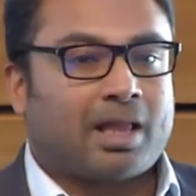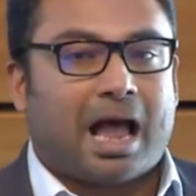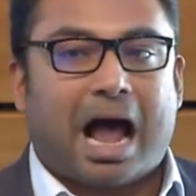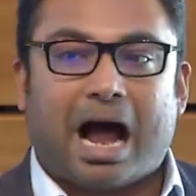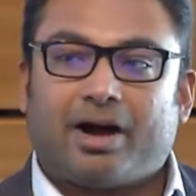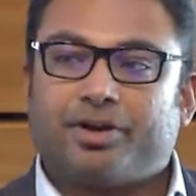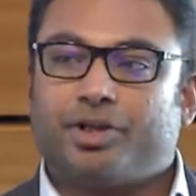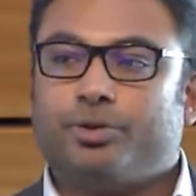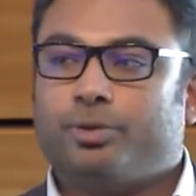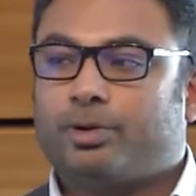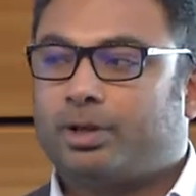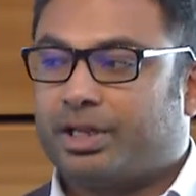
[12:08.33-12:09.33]
how do
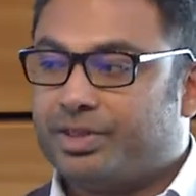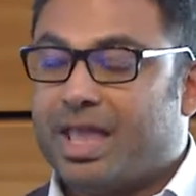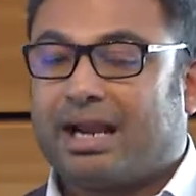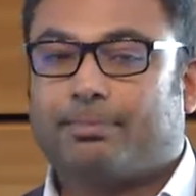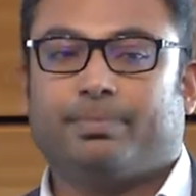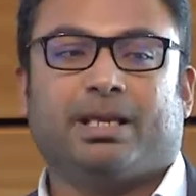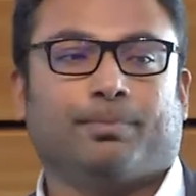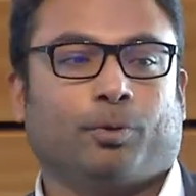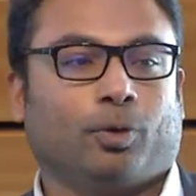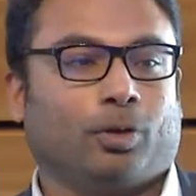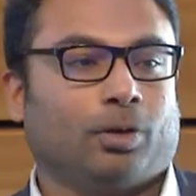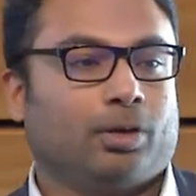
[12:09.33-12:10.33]
you connect
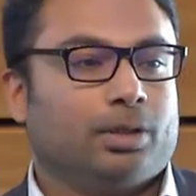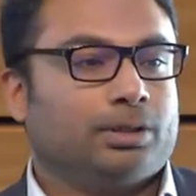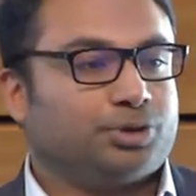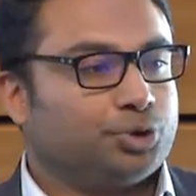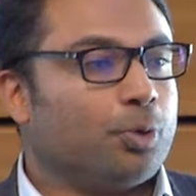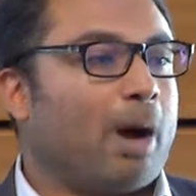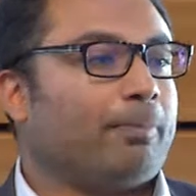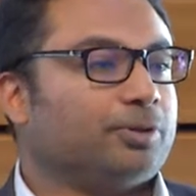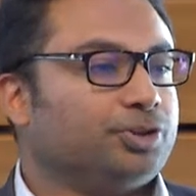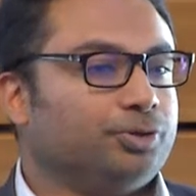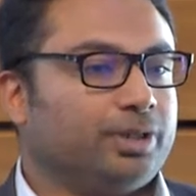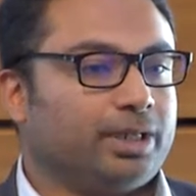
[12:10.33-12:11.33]
people to
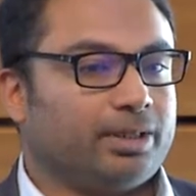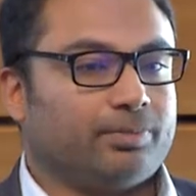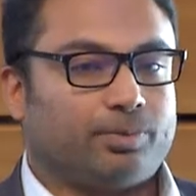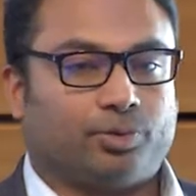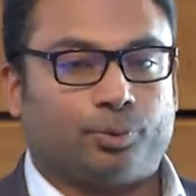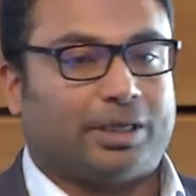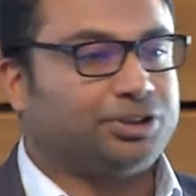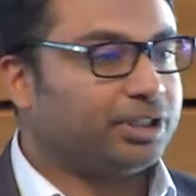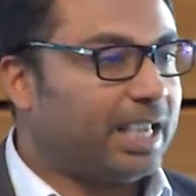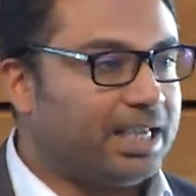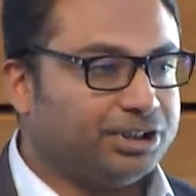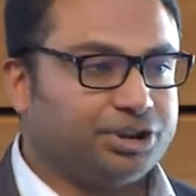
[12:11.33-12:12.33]
opportunity through
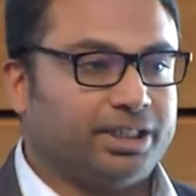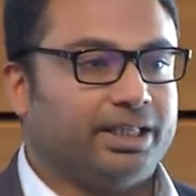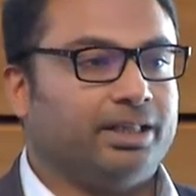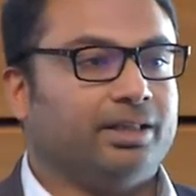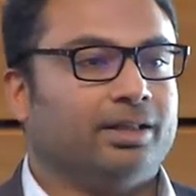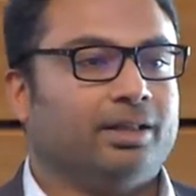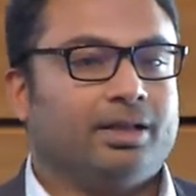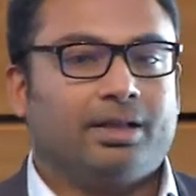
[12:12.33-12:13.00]
education,